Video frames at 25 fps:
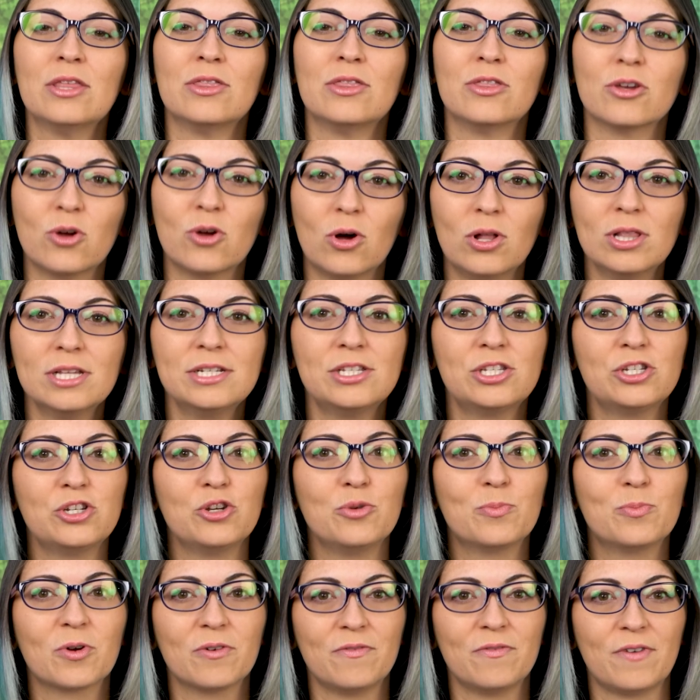The goal is
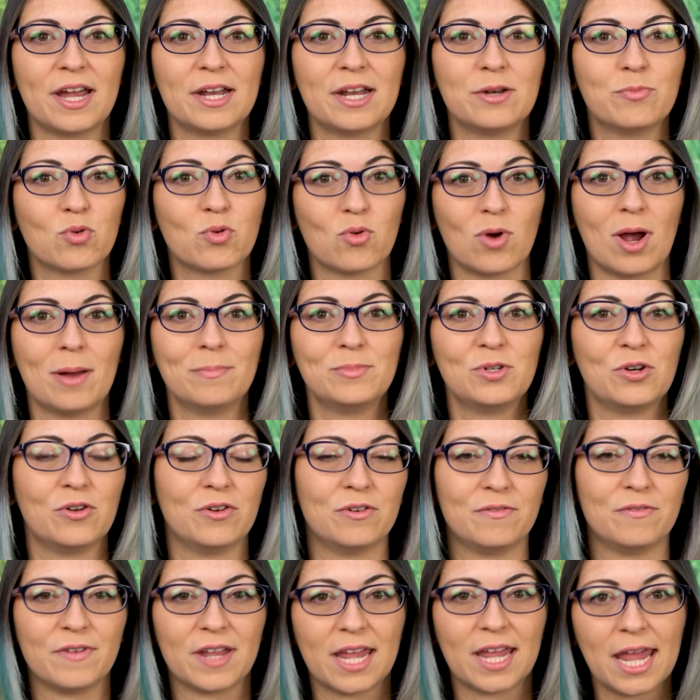to provide prompt
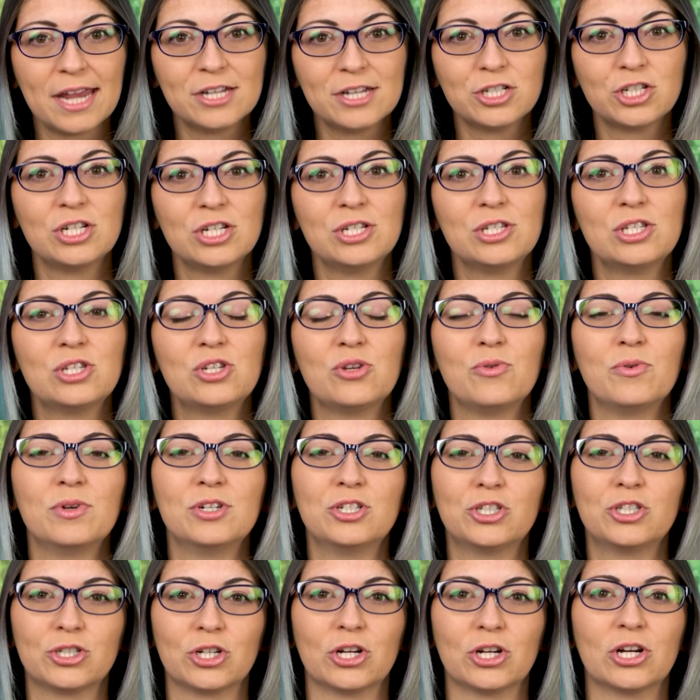notifications to
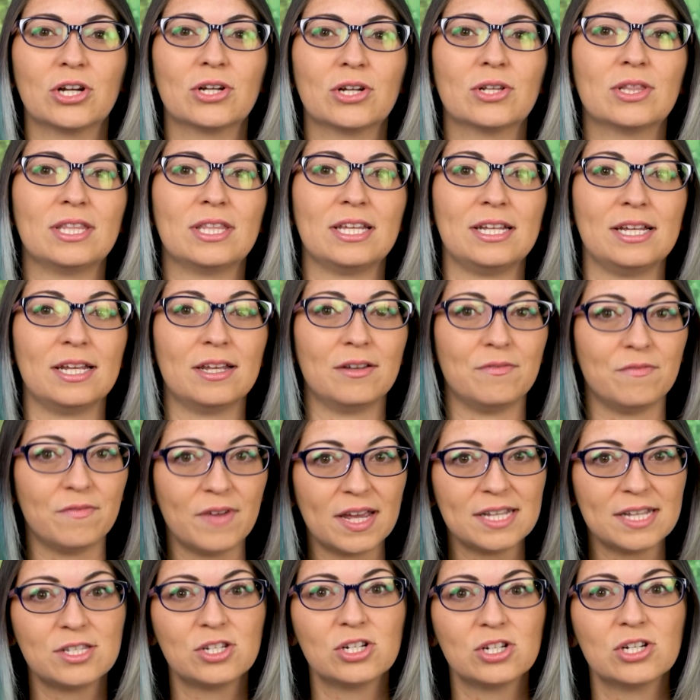ensure the
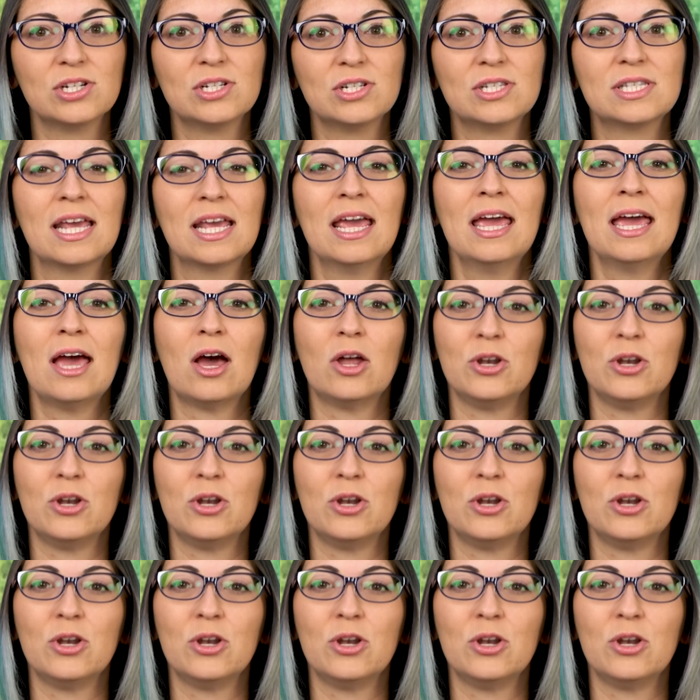investors